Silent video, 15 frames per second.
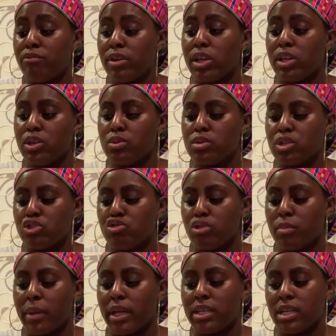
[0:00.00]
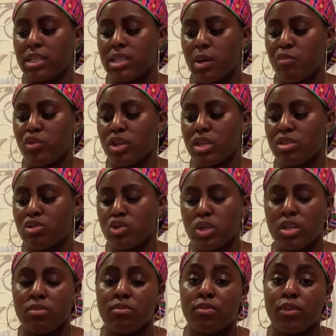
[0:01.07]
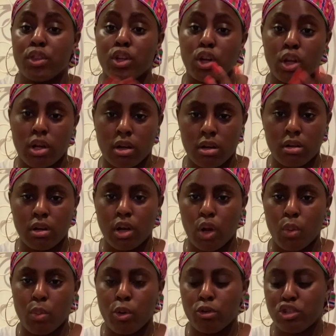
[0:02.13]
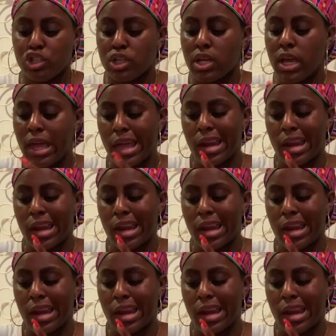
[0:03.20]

really use it during my daytime routine for the glow portion.